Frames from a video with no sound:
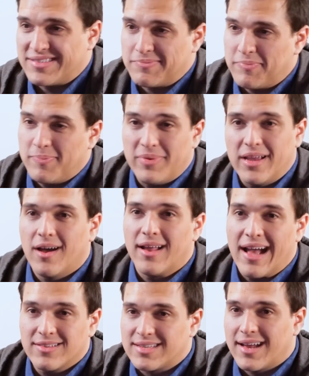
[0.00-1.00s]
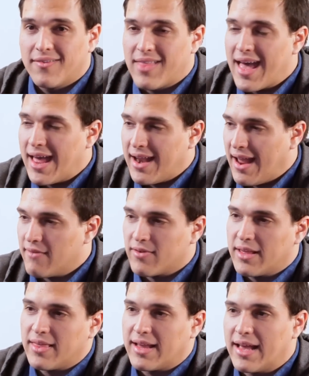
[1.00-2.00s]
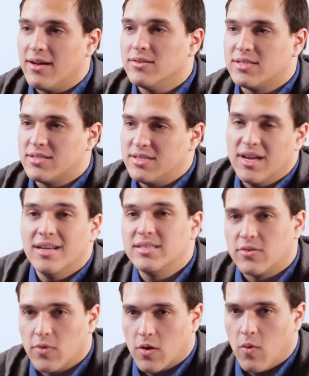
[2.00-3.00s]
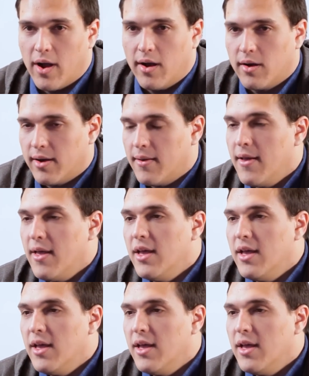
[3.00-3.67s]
is, beyond, outside of that, everything else doesn't require it.